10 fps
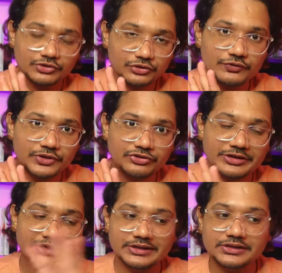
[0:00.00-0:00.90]
once you finish
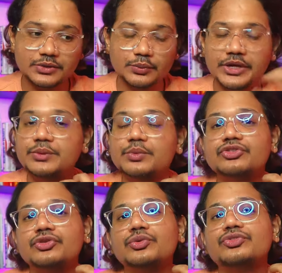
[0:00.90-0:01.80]
reading it, the way in
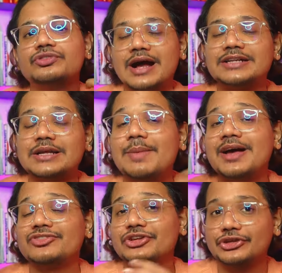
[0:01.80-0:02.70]
which you start
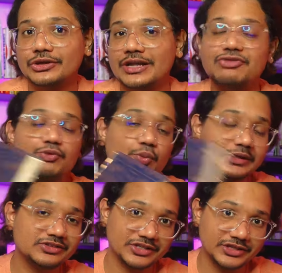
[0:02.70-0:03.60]
imagining your life
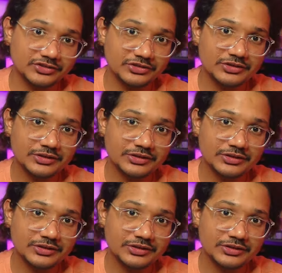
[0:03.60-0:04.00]
will change.